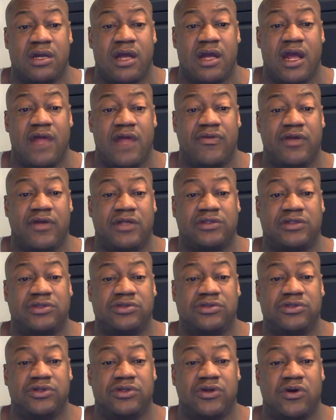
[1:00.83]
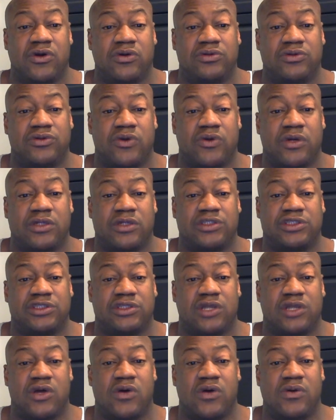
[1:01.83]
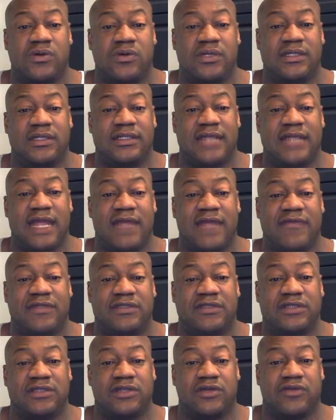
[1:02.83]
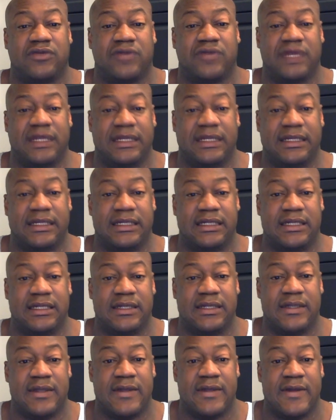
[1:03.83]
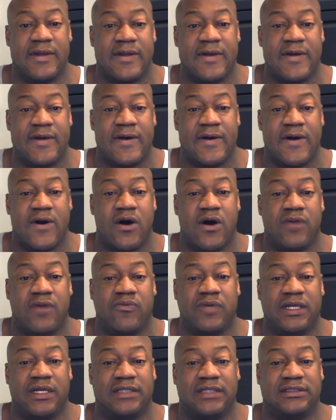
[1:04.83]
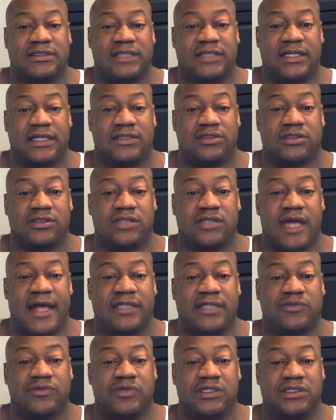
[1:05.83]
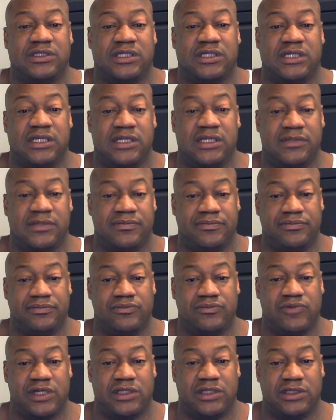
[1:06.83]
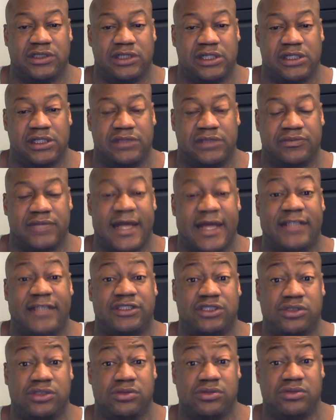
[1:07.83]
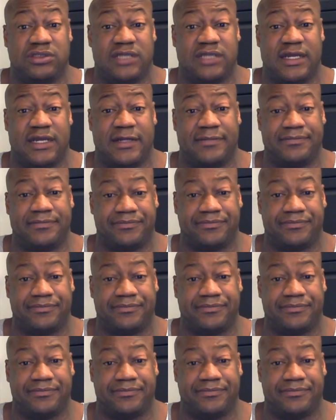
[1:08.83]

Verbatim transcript: and their two year old daughter, Slow Davis Green, on Wednesday. So last Wednesday, he went, and last Tuesday,